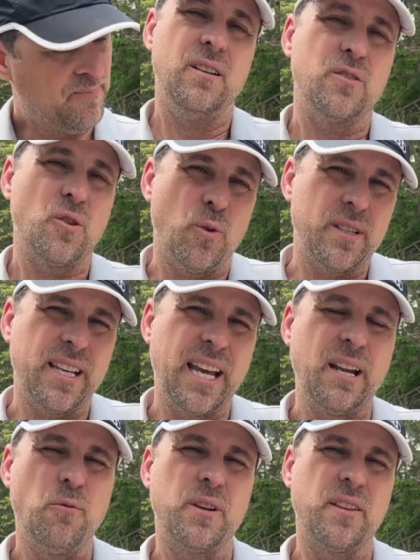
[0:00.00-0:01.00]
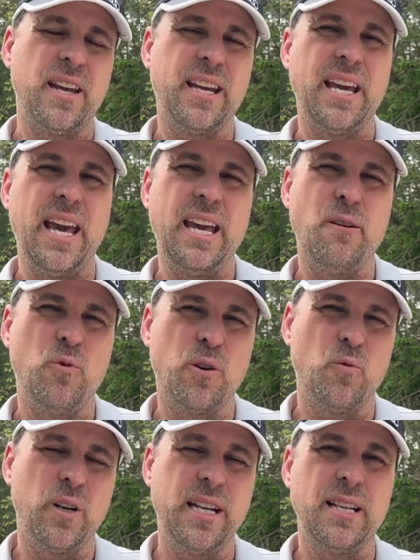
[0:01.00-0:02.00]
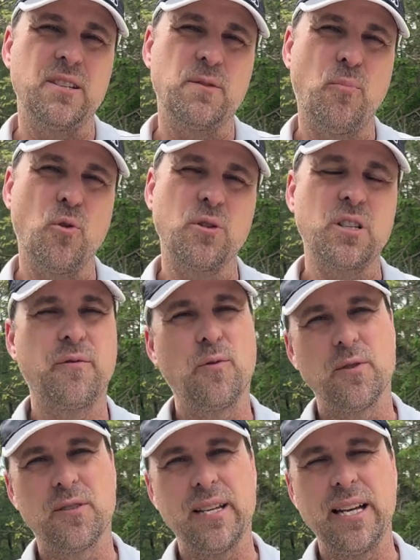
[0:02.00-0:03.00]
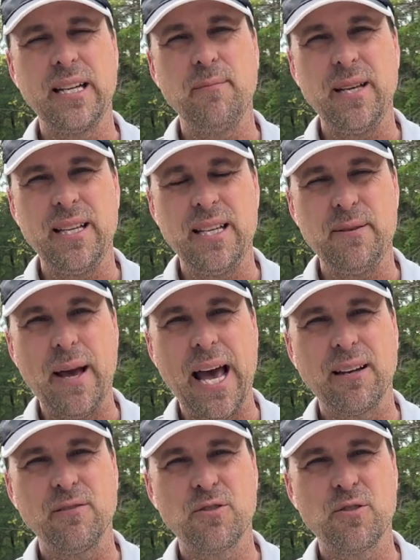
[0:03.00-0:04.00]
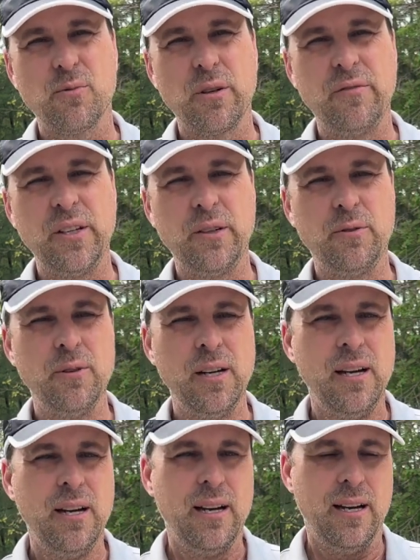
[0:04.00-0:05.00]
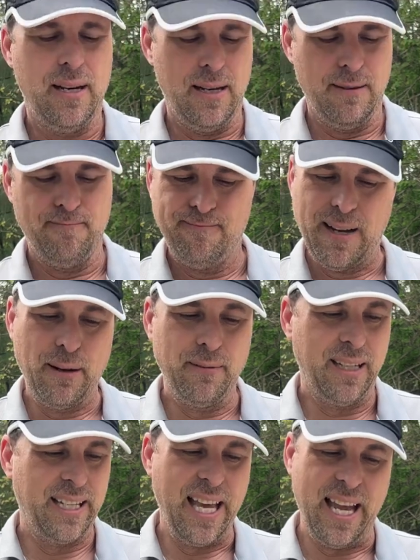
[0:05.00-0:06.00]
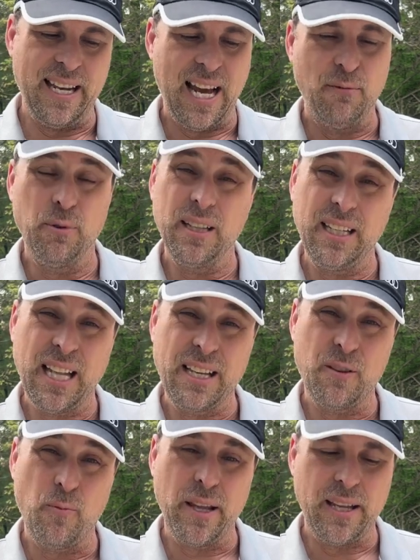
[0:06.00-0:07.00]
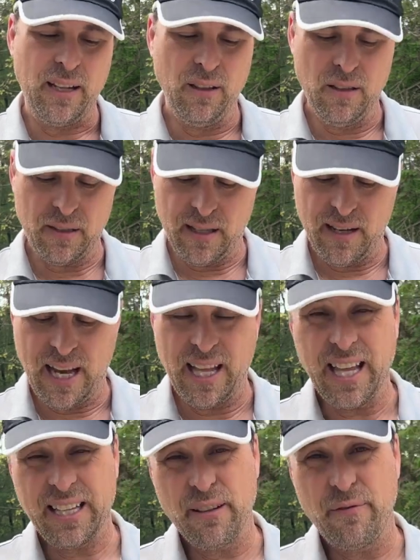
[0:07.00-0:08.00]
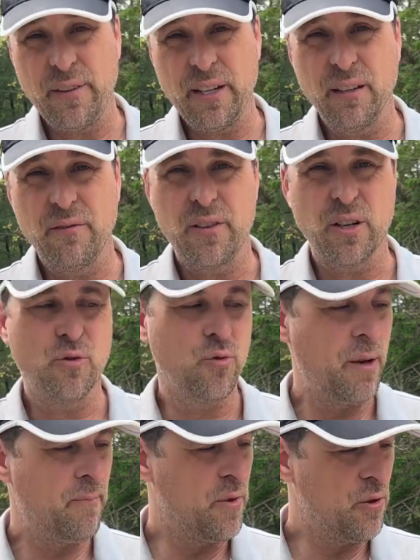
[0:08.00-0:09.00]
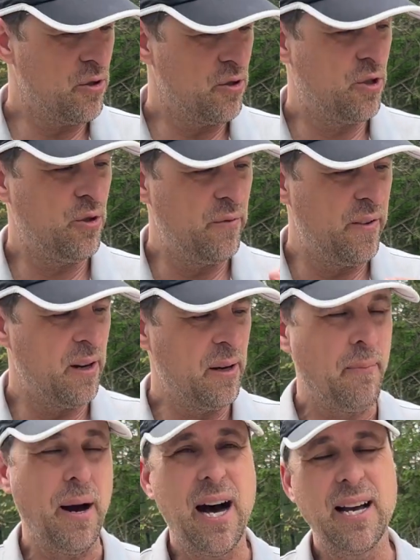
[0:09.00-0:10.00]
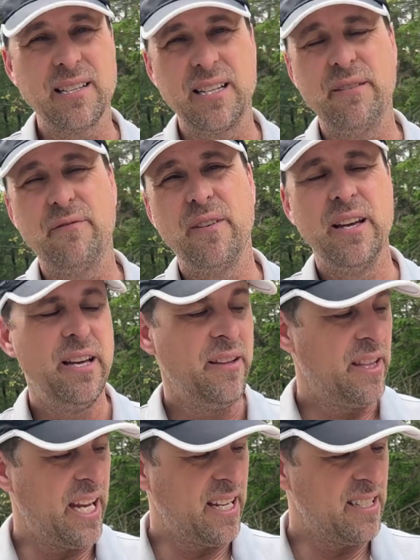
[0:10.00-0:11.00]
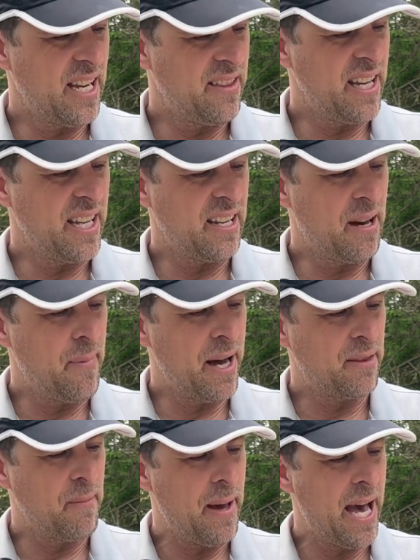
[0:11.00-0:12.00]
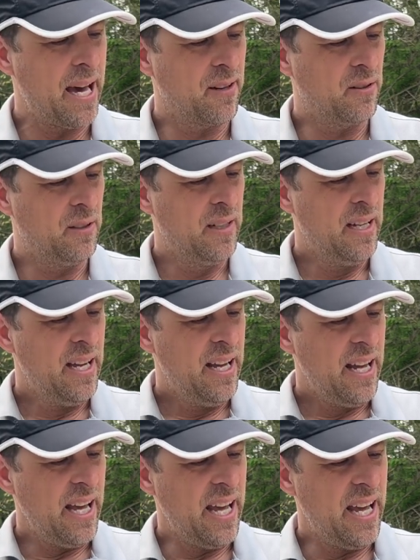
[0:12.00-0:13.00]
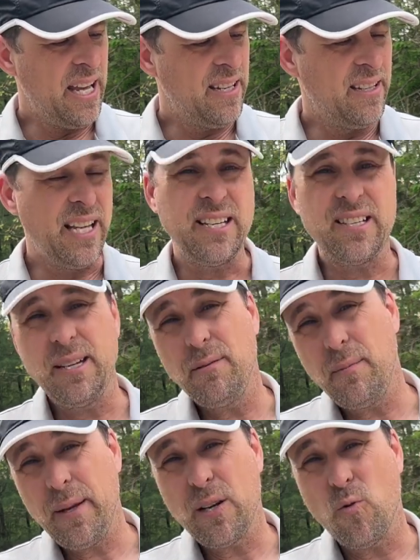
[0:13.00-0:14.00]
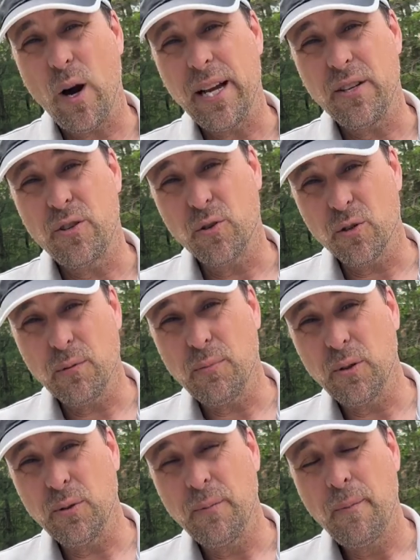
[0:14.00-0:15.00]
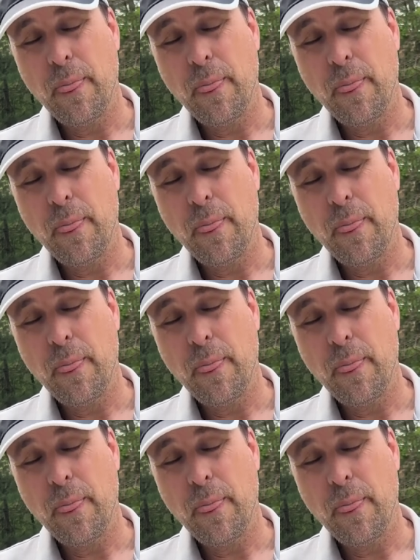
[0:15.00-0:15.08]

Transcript: So once again, I want to thank A11N Sports for sending me these paddles to review. Um, I, again, I really like the way they look. I like the feel of the grip. Those are two very positive things, I think, about the paddle. And they seem to be quite durable.